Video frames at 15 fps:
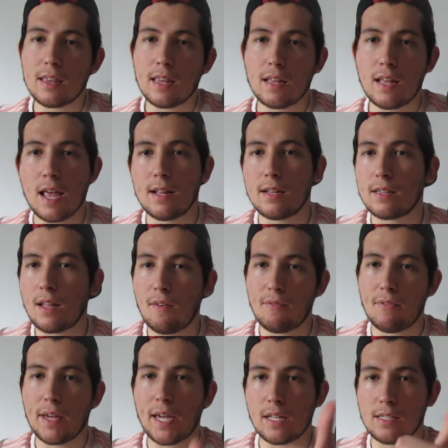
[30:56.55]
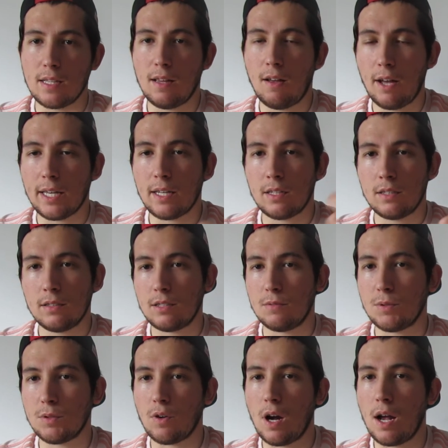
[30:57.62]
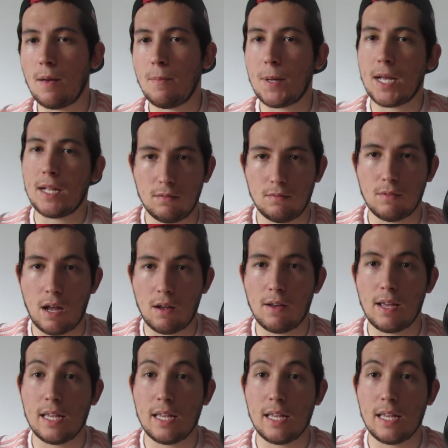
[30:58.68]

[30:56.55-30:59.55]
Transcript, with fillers: then don't forget to like, subscribe and well,